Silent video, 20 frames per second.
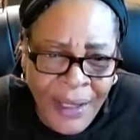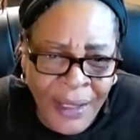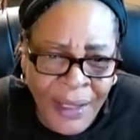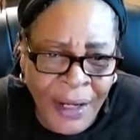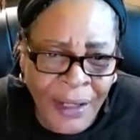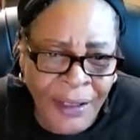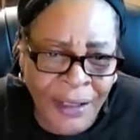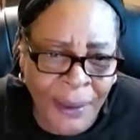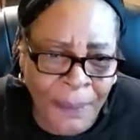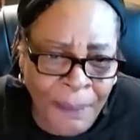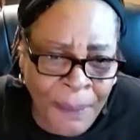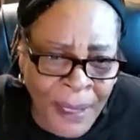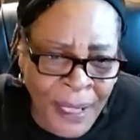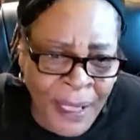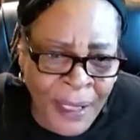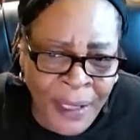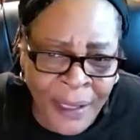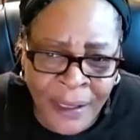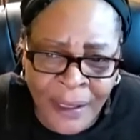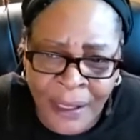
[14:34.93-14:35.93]
There's a
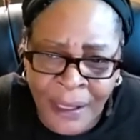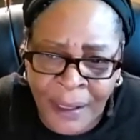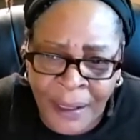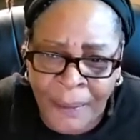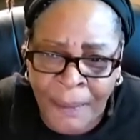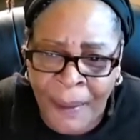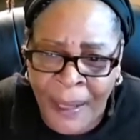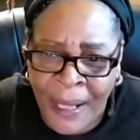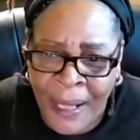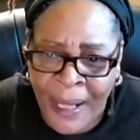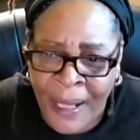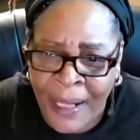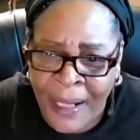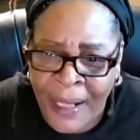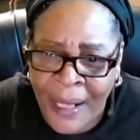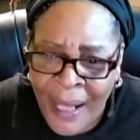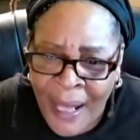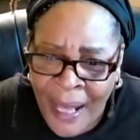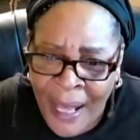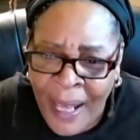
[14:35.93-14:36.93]
meanness to the man
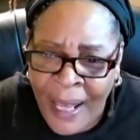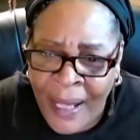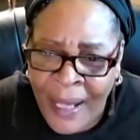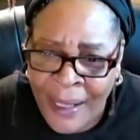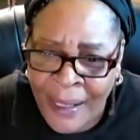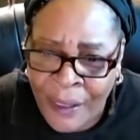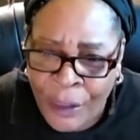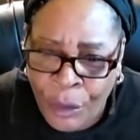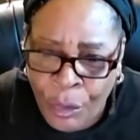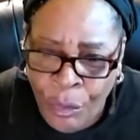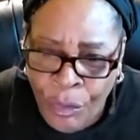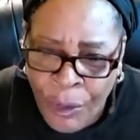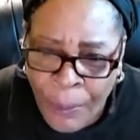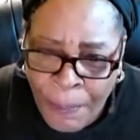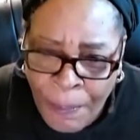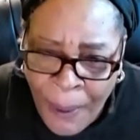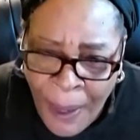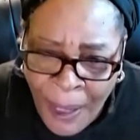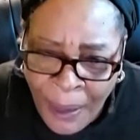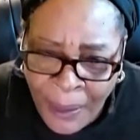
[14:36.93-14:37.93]
and to the
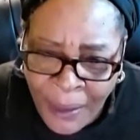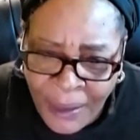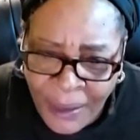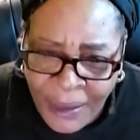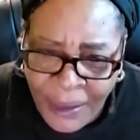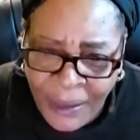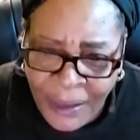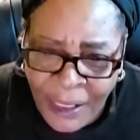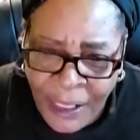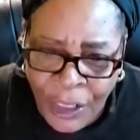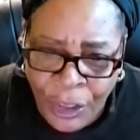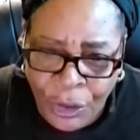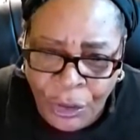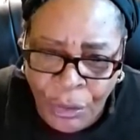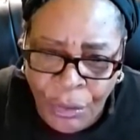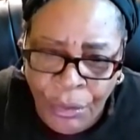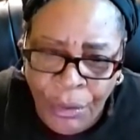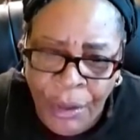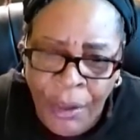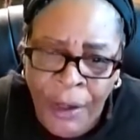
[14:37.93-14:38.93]
policies
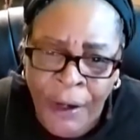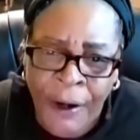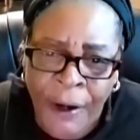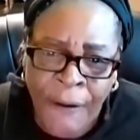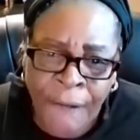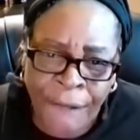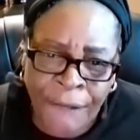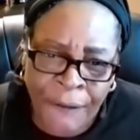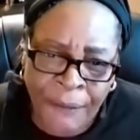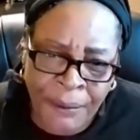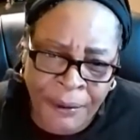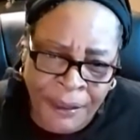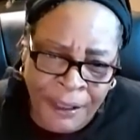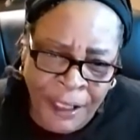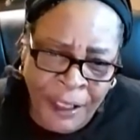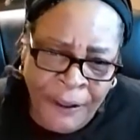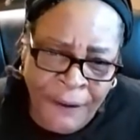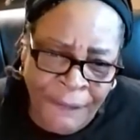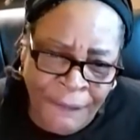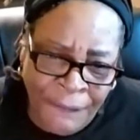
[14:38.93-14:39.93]
issued From
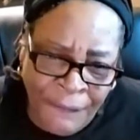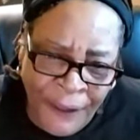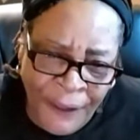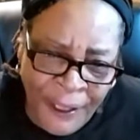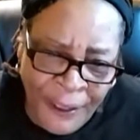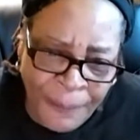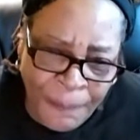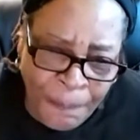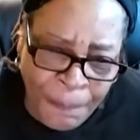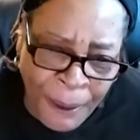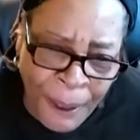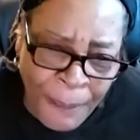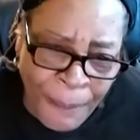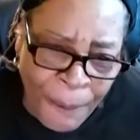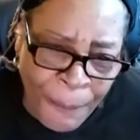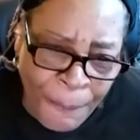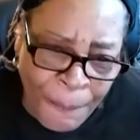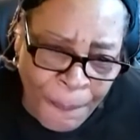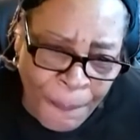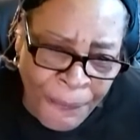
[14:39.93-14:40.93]
sycophants
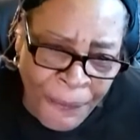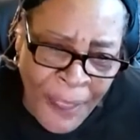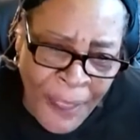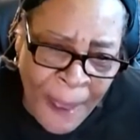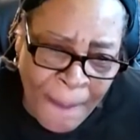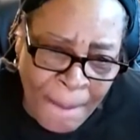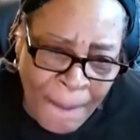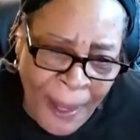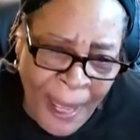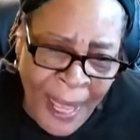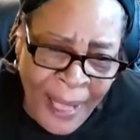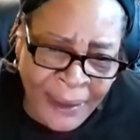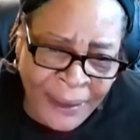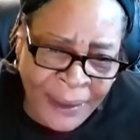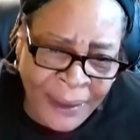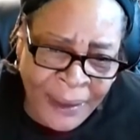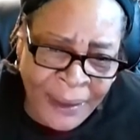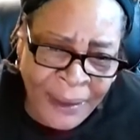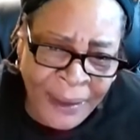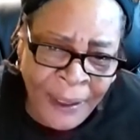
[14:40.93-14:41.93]
bubble that
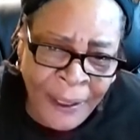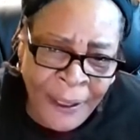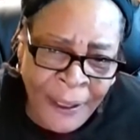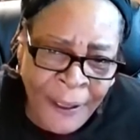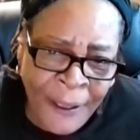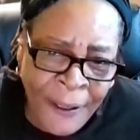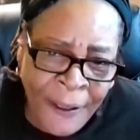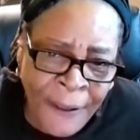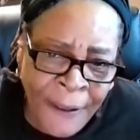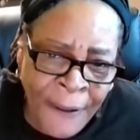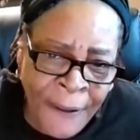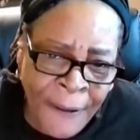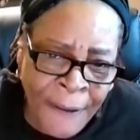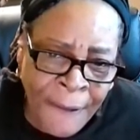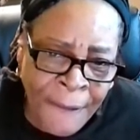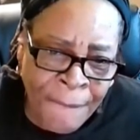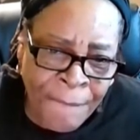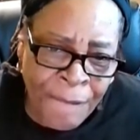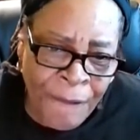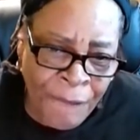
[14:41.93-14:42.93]
passes,
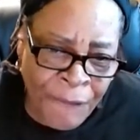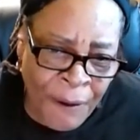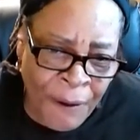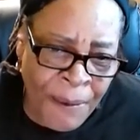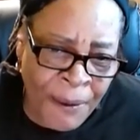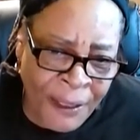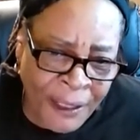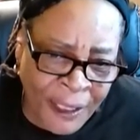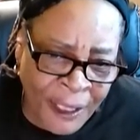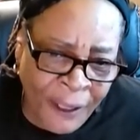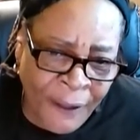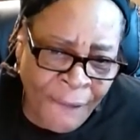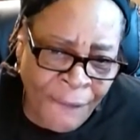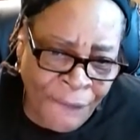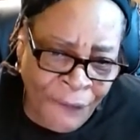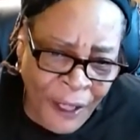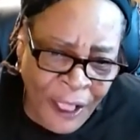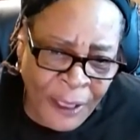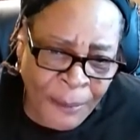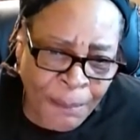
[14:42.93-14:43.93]
from the
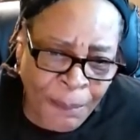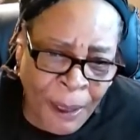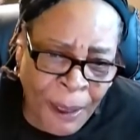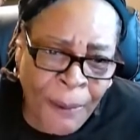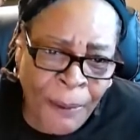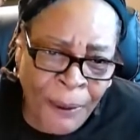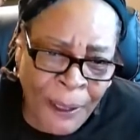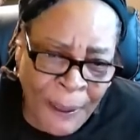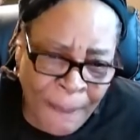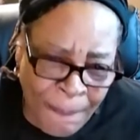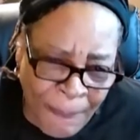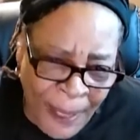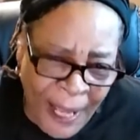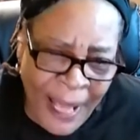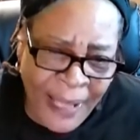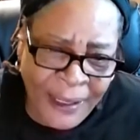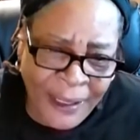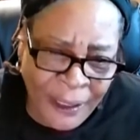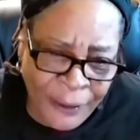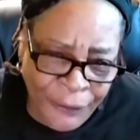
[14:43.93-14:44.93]
sycophants bubble that
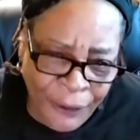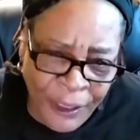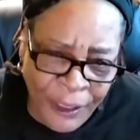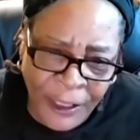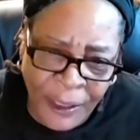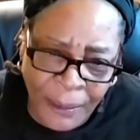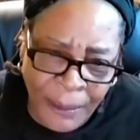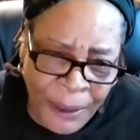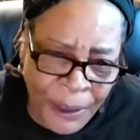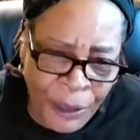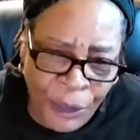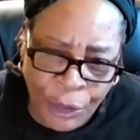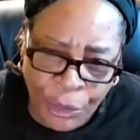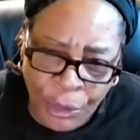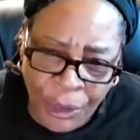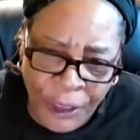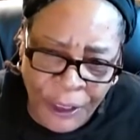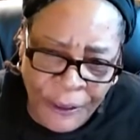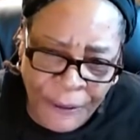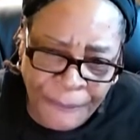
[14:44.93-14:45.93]
passes for his
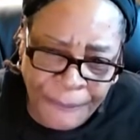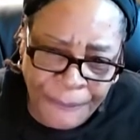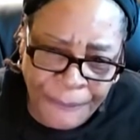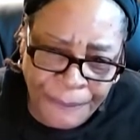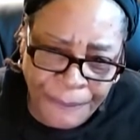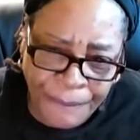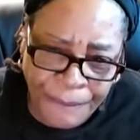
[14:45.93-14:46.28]
administration.